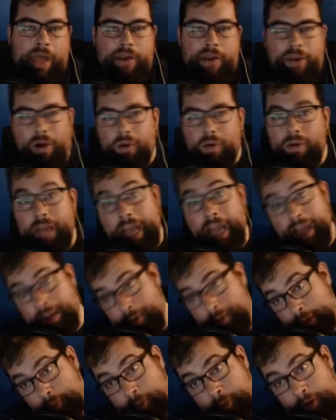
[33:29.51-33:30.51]
No
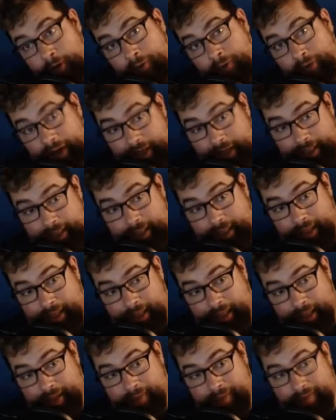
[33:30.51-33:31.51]
game is perfect.
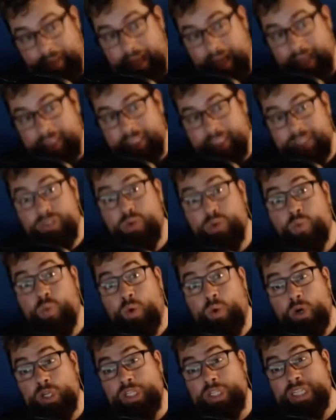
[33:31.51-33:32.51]
If that's the
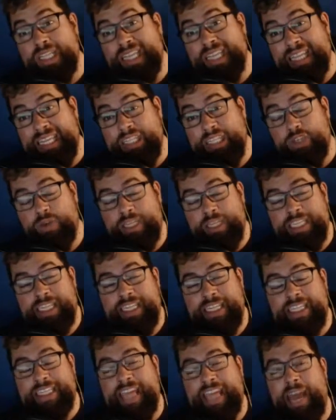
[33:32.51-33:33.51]
worst glitch we see
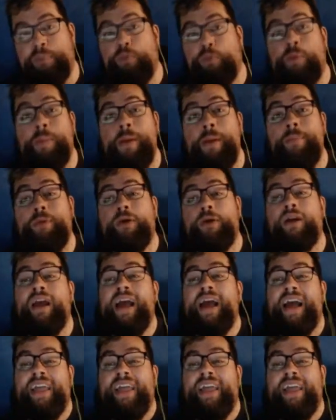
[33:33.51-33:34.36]
in this game, remember,